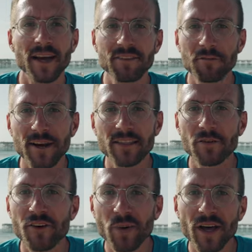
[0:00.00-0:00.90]
you have to ride
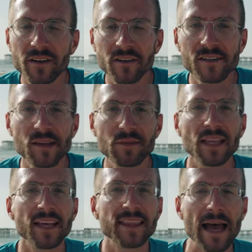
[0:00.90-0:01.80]
through a puddle or
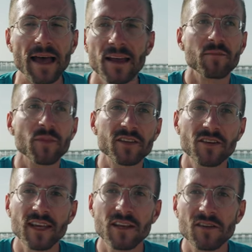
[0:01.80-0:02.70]
something like that, make
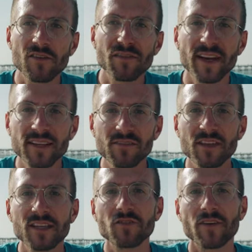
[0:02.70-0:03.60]
sure that you
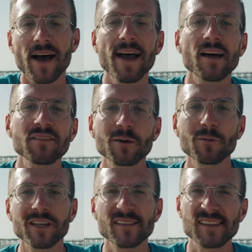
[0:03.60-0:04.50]
effectively dry off your
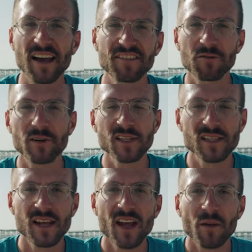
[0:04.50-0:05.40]
wheels
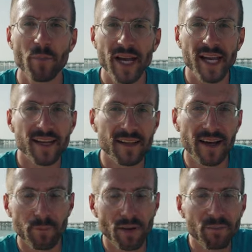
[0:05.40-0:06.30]
afterwards by
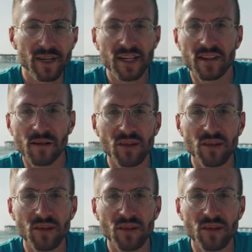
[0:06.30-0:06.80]
uh, pumping a little